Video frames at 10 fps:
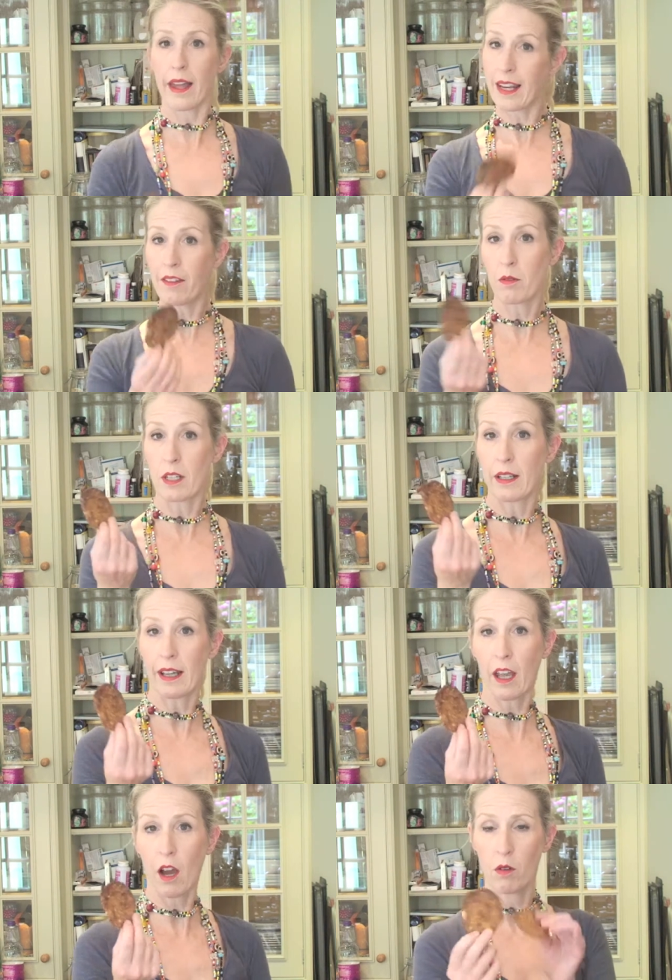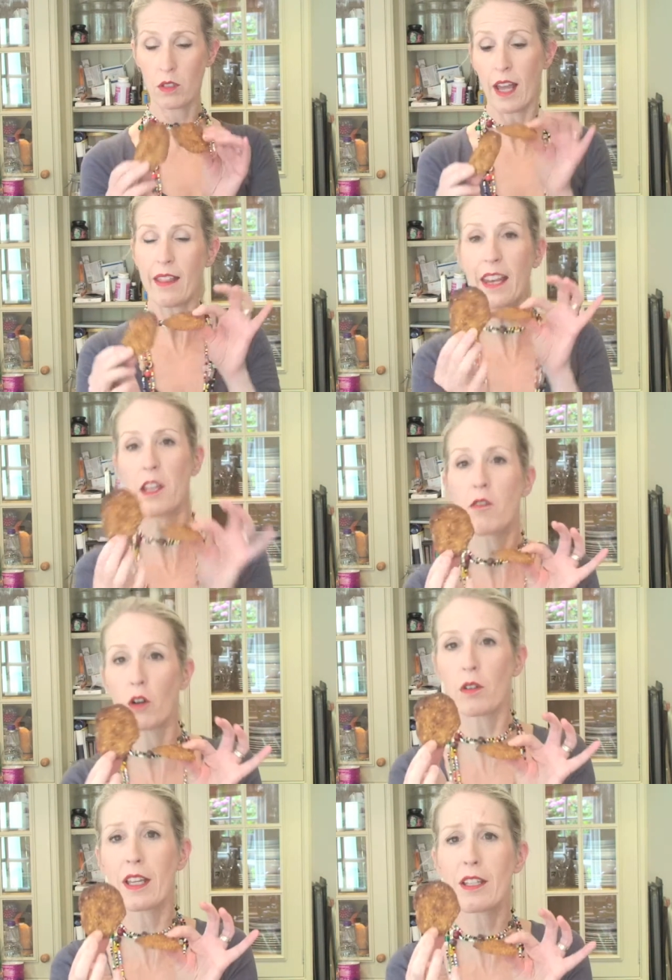And leave them till they're cold. And then you've got